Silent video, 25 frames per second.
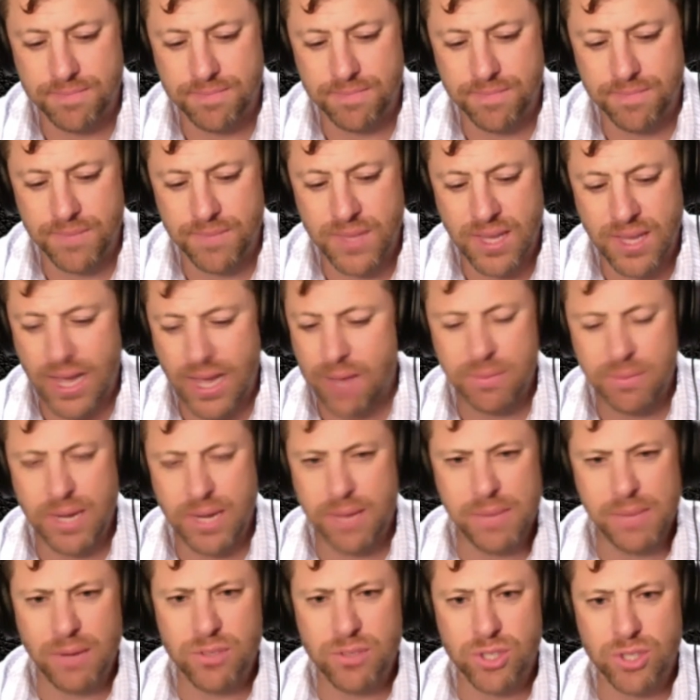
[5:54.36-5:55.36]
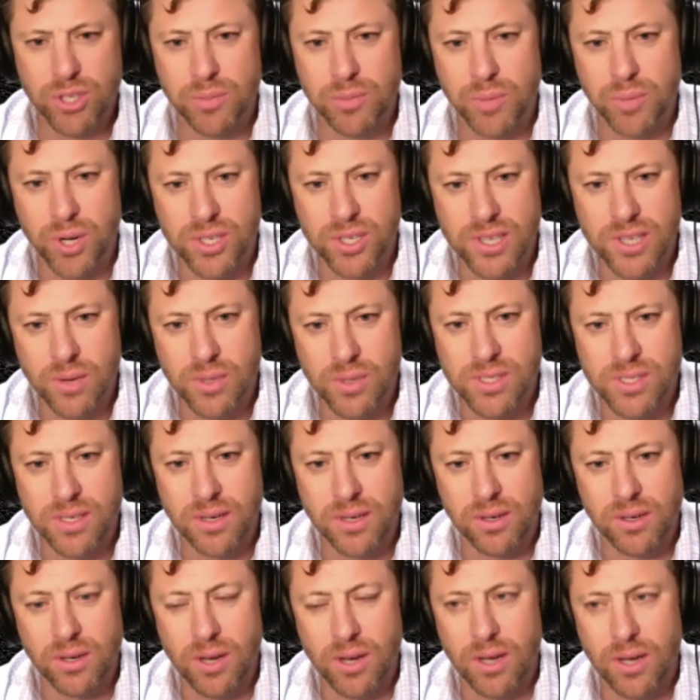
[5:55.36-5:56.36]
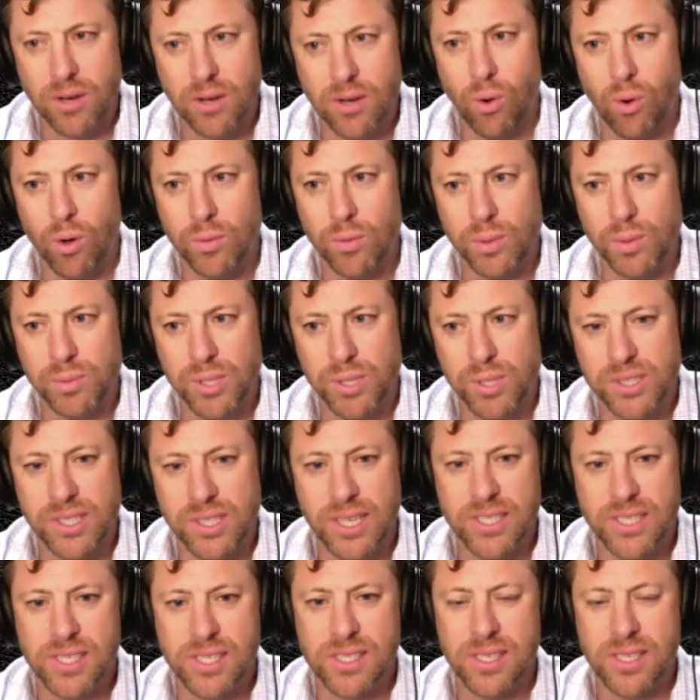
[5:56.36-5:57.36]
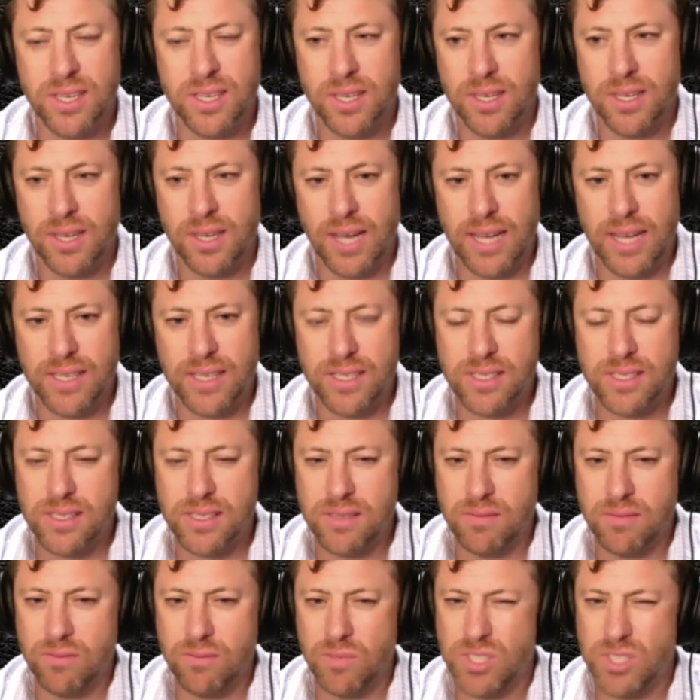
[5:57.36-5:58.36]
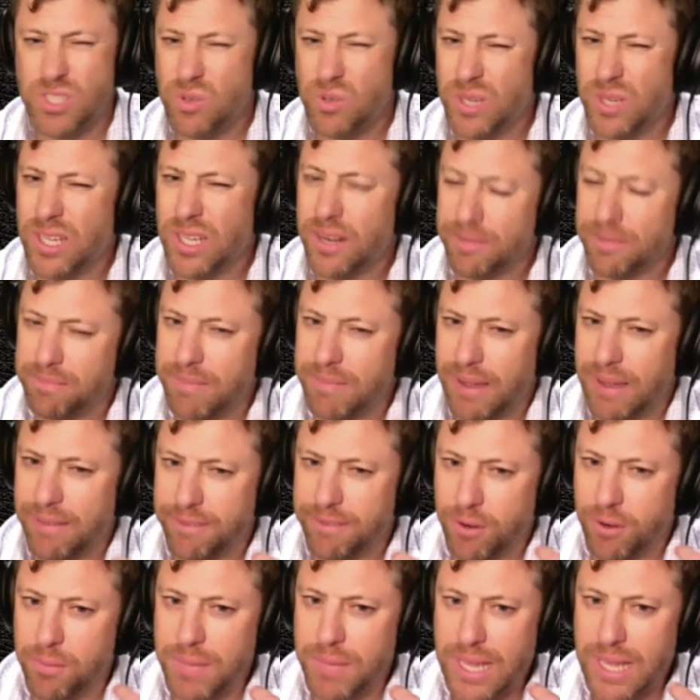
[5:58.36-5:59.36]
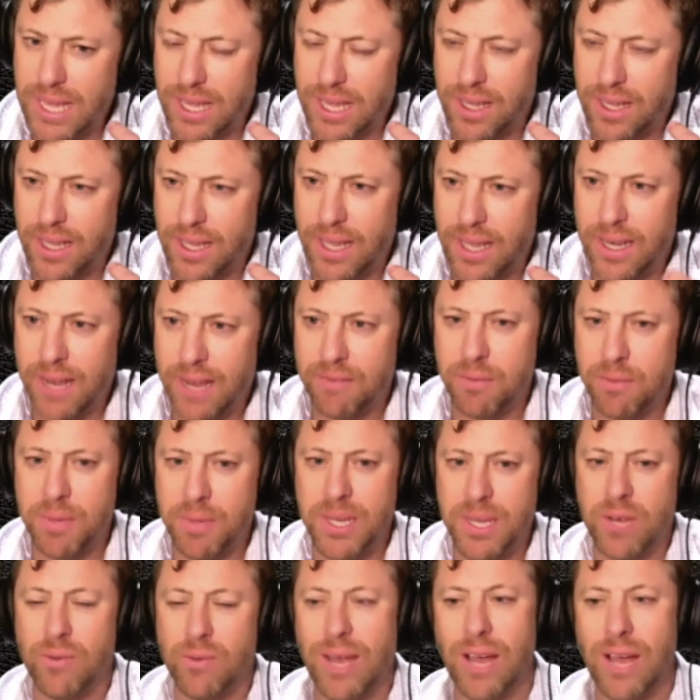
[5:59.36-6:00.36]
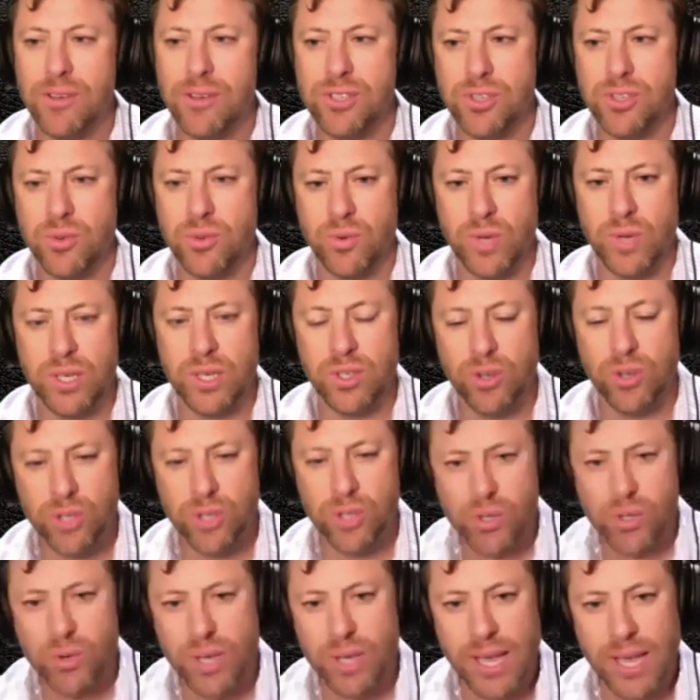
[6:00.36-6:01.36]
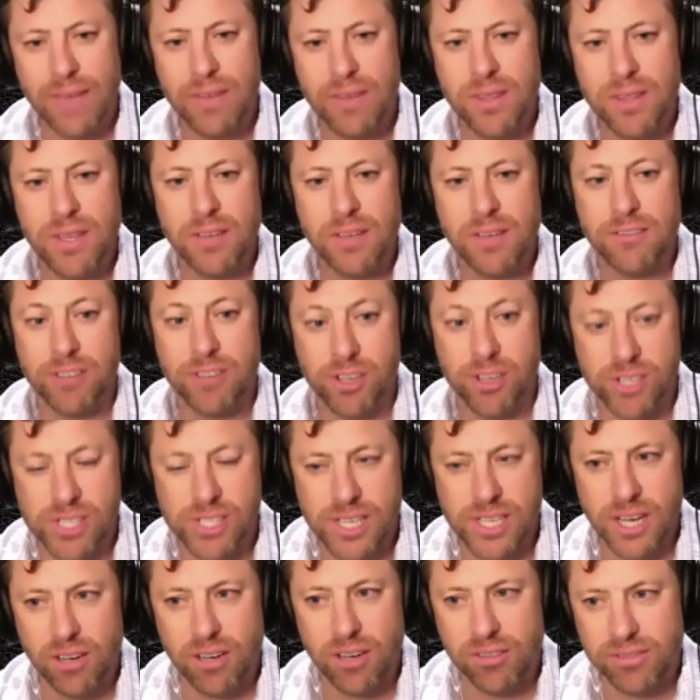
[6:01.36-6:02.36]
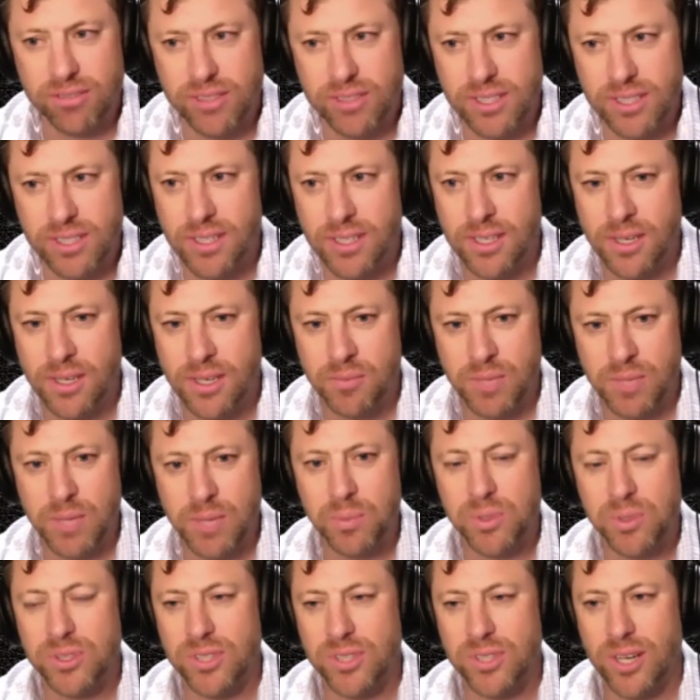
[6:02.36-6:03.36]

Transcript: was a good person. I wasn't a horrible person. Yeah. I just was doing it for me, and everybody around you. When you're doing everything for yourself, people start to